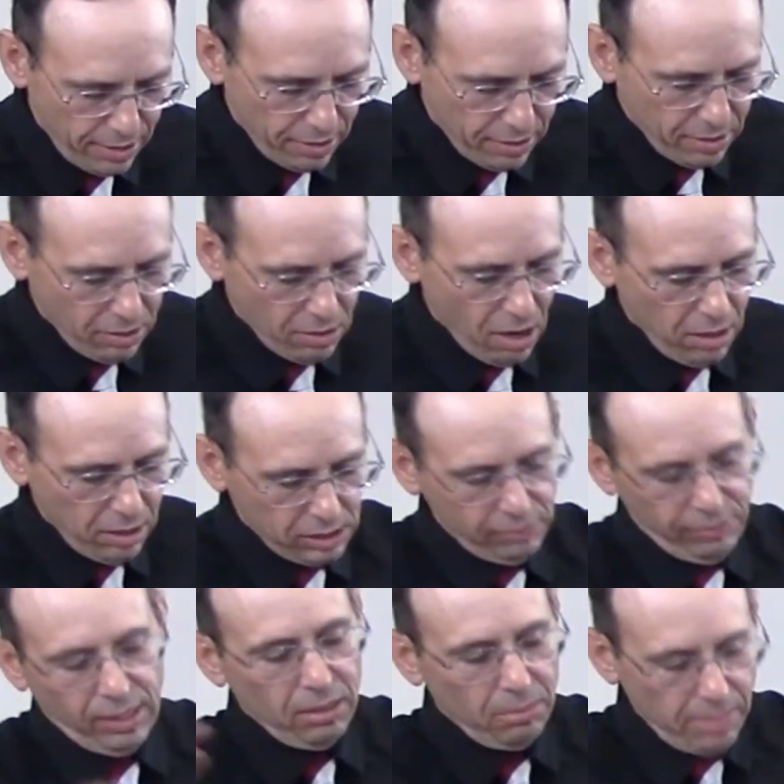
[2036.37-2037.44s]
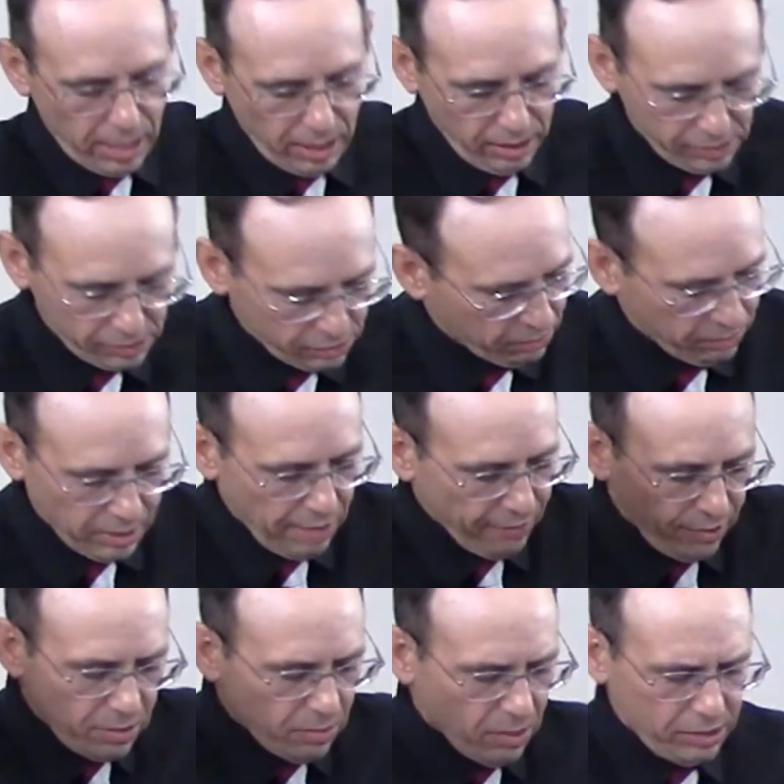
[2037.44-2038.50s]
You can call us fundamentalist or whatever
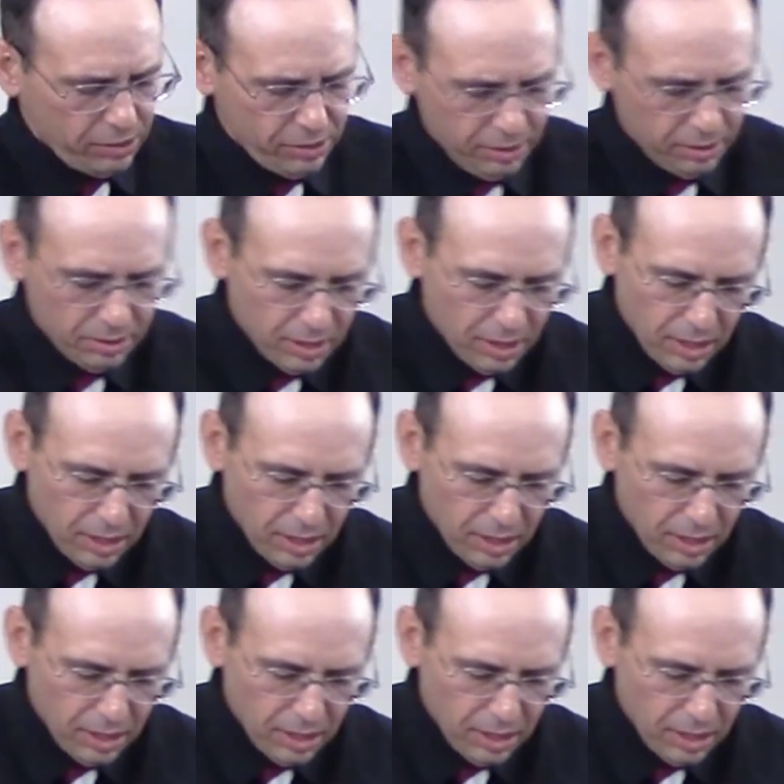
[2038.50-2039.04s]
you want to.